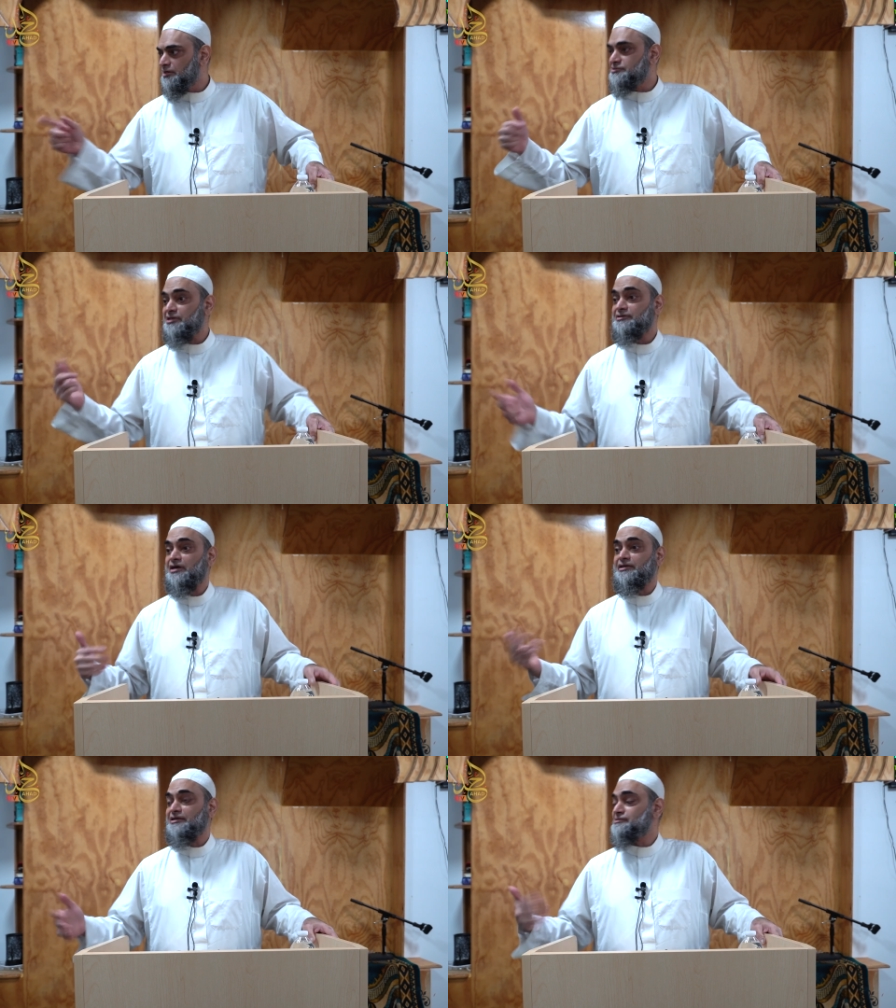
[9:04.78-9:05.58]

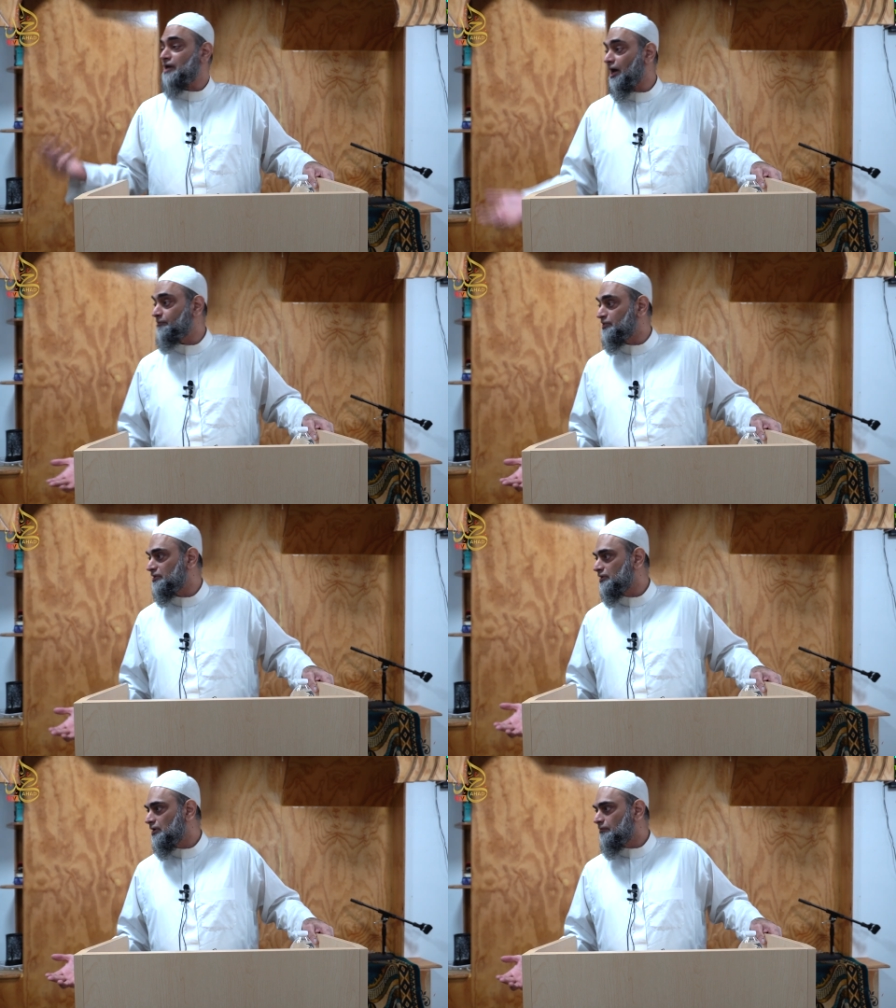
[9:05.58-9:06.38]
Shaitan gets
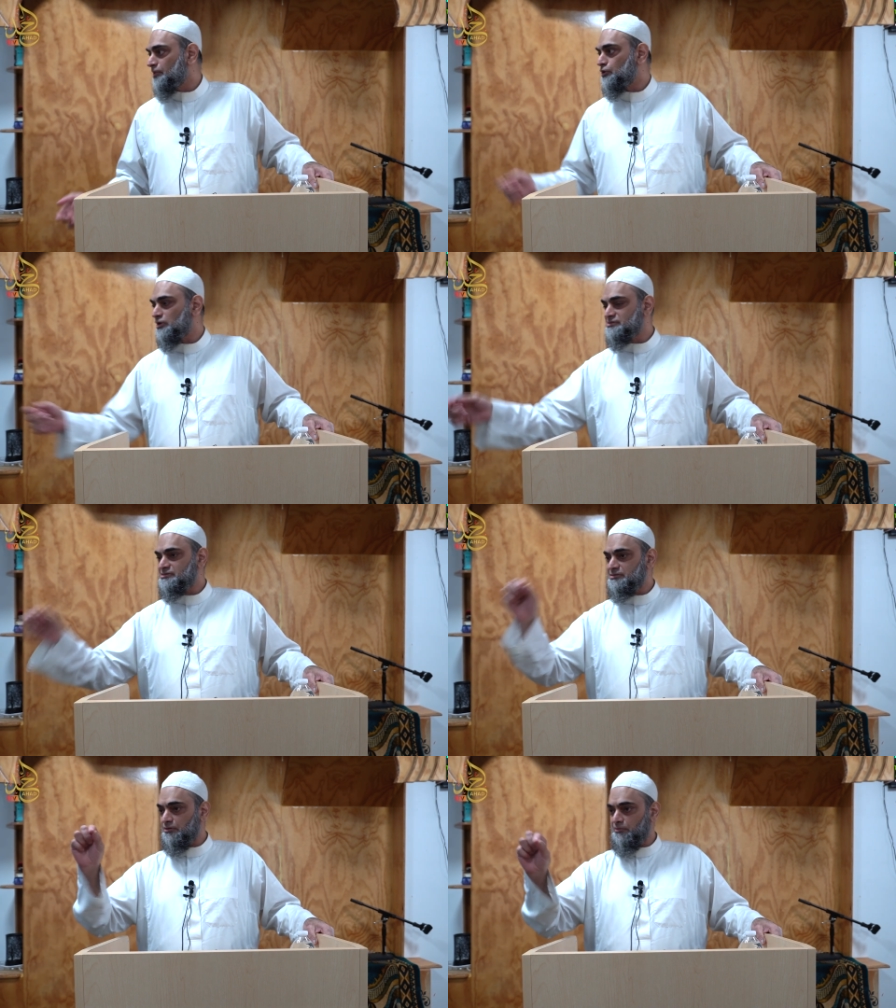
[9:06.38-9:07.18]
happy.
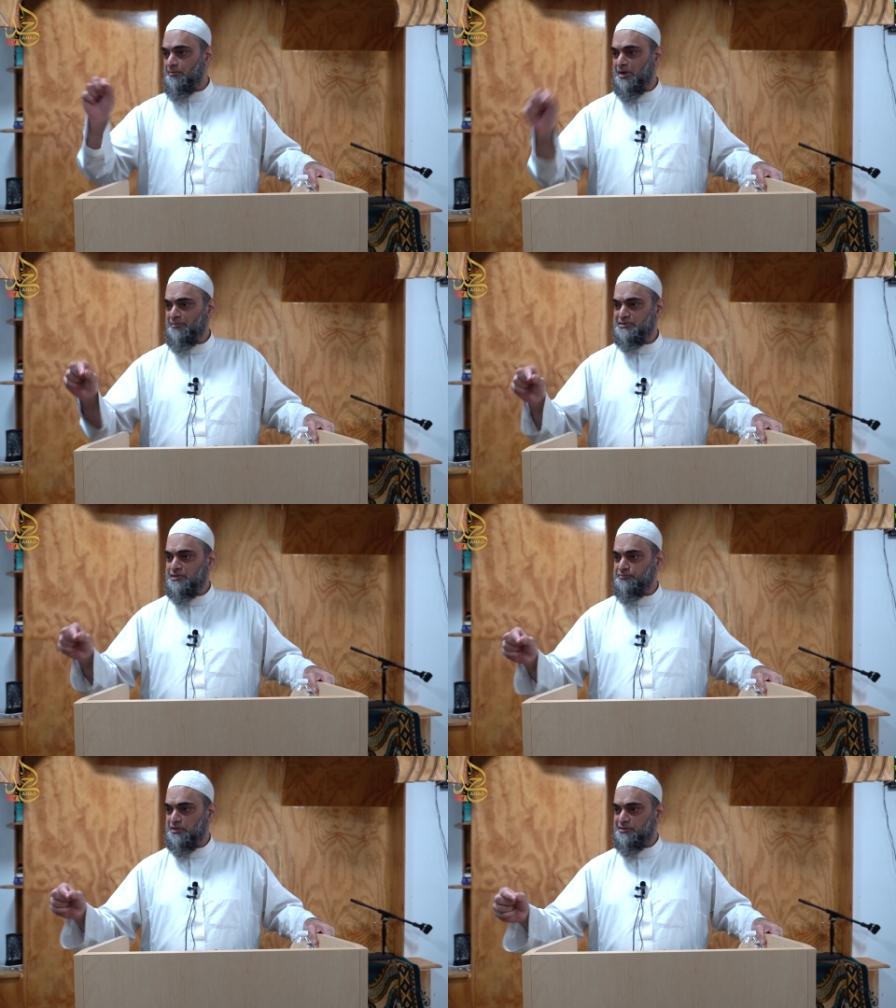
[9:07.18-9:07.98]
Because remember
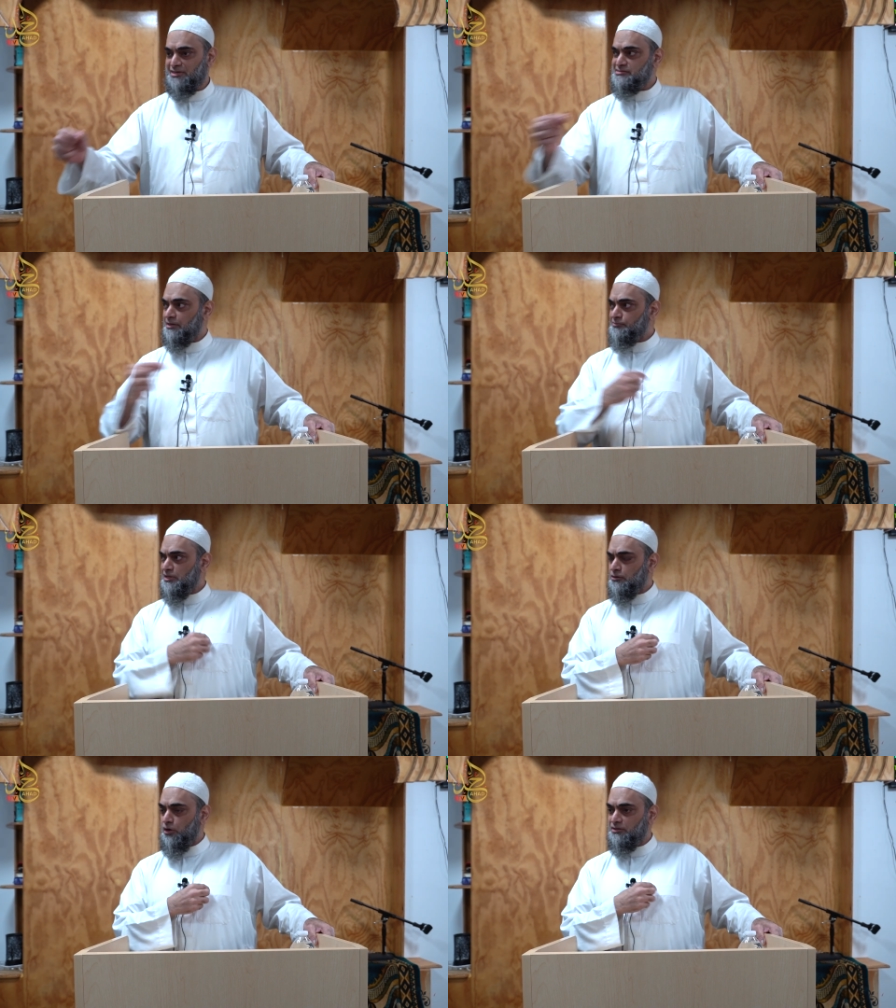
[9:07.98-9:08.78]
something. There's
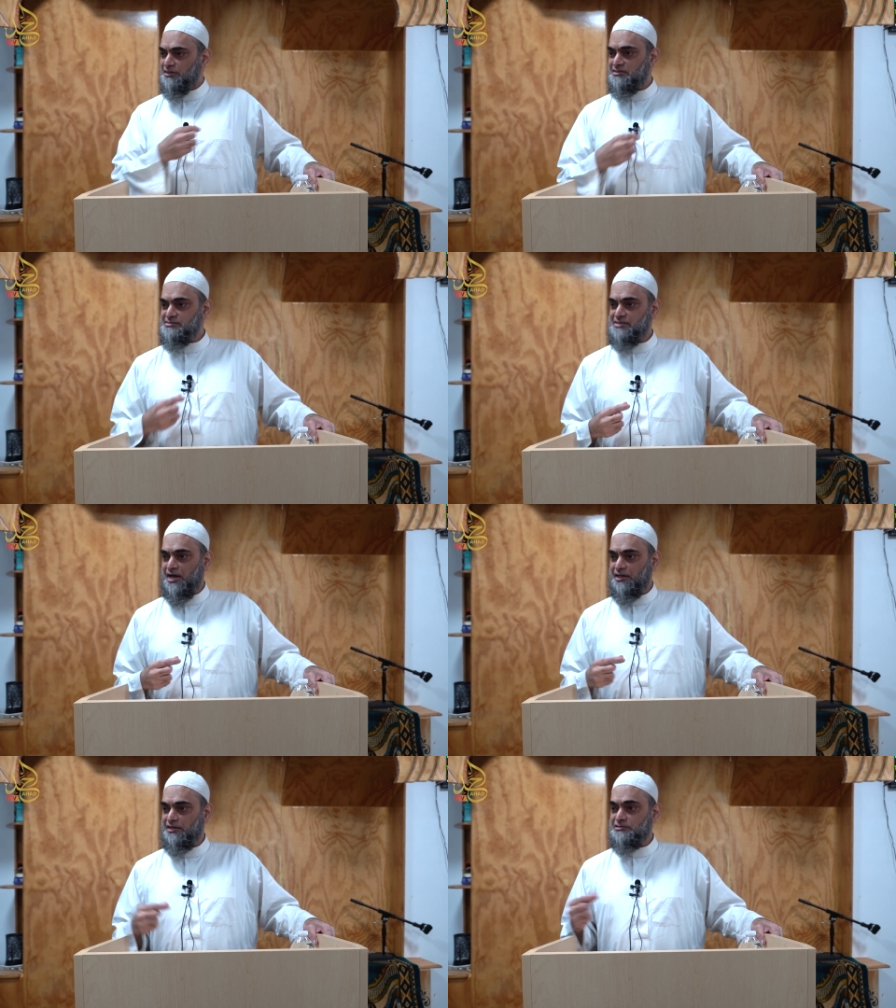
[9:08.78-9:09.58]
something called
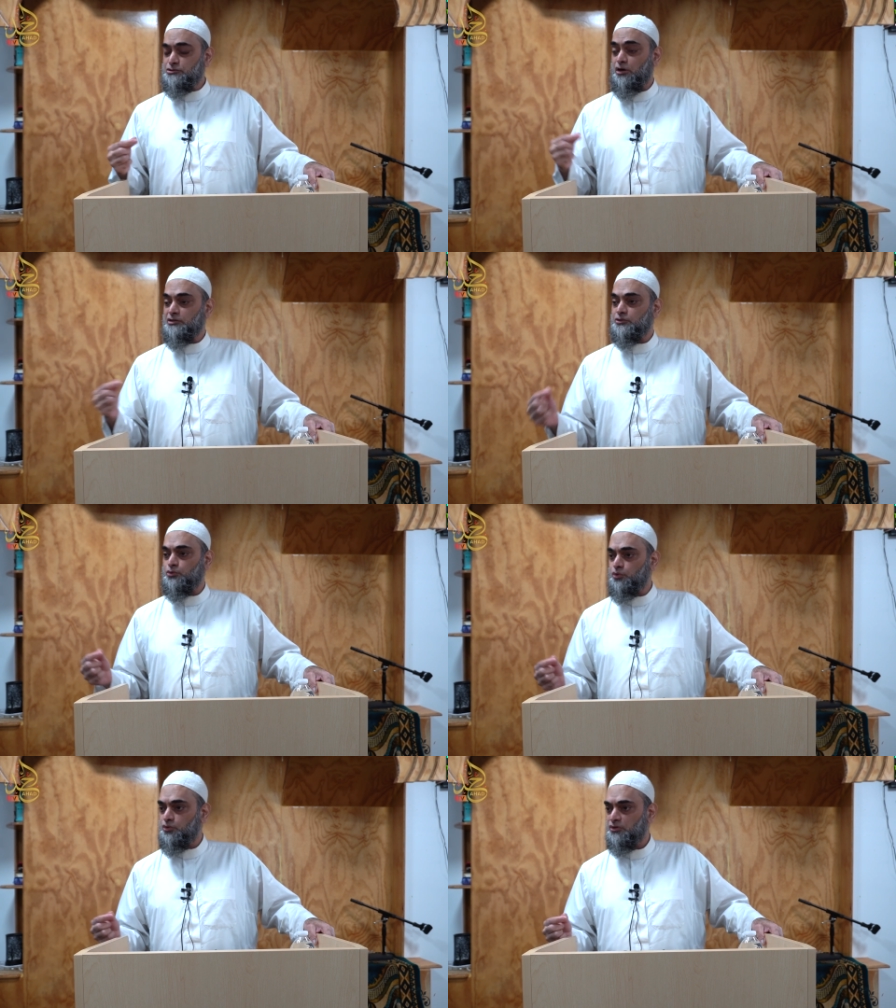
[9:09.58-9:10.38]
inside. It's called
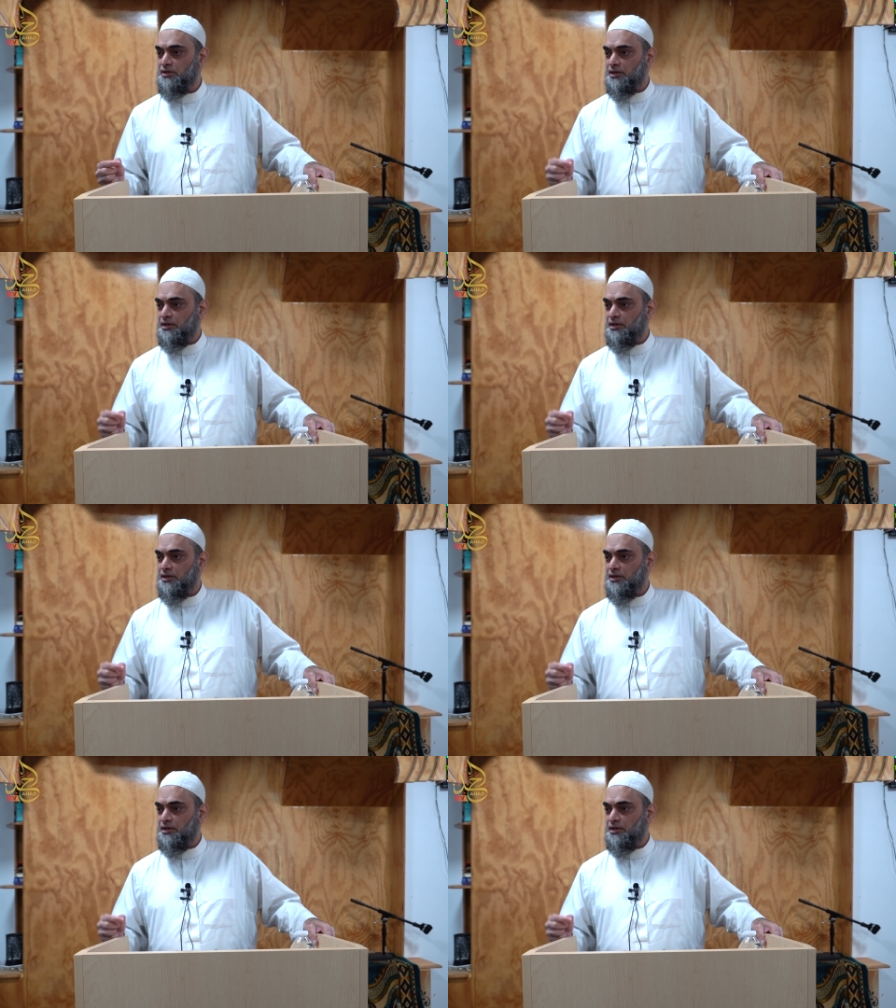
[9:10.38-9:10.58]
ruh.